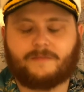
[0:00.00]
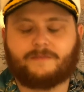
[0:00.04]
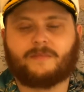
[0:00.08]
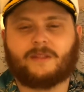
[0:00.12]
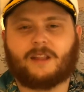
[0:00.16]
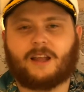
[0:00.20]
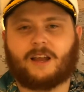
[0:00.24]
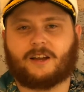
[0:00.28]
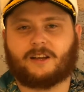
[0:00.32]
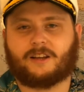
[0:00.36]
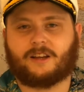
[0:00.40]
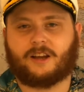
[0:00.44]

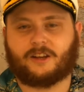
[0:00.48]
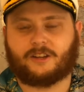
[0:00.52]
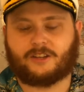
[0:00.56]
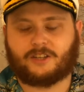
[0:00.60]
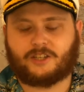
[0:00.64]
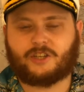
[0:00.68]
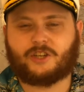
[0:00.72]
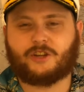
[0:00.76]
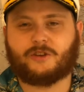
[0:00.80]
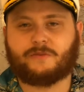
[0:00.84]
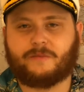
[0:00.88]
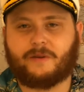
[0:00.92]
Now, I
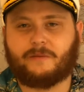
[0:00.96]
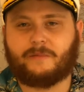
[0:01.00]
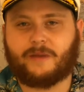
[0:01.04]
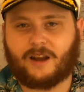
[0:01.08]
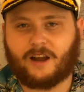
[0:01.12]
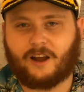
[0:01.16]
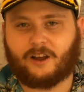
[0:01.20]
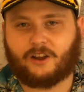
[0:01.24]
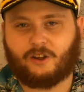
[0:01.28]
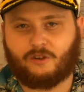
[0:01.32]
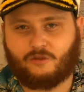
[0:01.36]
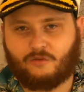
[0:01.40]
assume you
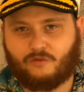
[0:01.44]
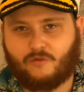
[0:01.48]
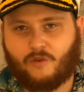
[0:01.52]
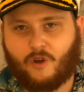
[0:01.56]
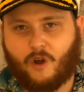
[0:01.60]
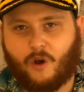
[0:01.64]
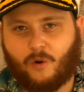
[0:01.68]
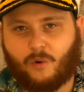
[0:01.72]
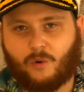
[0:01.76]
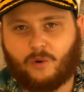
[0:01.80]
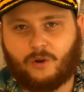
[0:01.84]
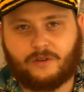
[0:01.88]
mean like a
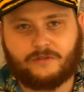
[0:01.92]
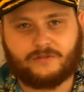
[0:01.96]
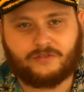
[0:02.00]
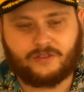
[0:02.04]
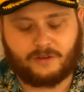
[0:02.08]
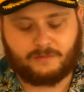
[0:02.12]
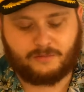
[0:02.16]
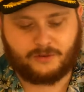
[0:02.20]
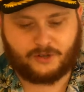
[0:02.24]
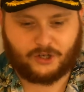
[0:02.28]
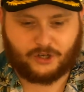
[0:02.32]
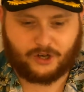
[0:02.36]
roll of
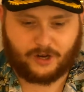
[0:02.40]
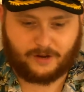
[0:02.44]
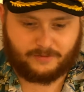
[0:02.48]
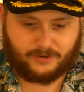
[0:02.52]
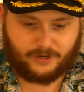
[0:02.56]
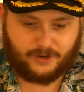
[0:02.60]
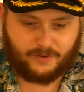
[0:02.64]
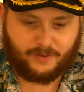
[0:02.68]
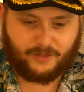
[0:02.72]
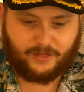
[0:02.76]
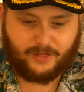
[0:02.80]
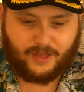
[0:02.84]
some
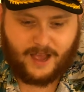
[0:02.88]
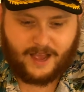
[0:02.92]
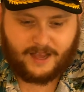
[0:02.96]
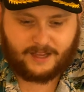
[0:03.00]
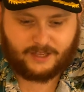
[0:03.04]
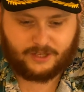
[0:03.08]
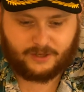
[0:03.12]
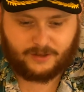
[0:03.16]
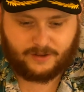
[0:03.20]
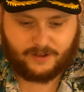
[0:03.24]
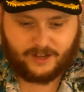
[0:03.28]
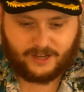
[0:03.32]
description with
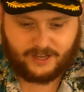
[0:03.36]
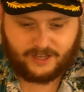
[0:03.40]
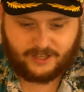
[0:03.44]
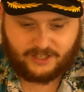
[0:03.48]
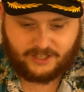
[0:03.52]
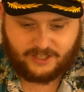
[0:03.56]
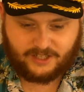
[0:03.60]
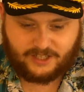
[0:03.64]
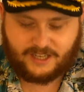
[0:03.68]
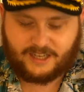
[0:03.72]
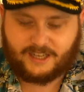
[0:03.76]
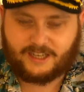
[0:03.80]
that, so like a
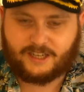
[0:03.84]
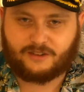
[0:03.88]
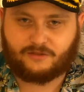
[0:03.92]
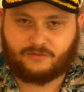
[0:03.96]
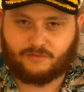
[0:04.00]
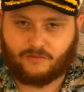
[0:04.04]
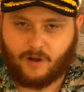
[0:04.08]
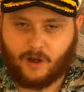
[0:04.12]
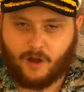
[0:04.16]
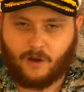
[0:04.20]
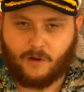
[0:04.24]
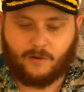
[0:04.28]
seeded
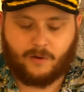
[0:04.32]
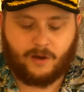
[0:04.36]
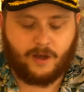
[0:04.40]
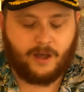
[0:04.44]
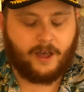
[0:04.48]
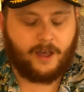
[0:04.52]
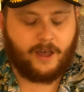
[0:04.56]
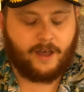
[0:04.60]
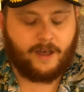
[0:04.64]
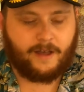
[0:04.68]
roll.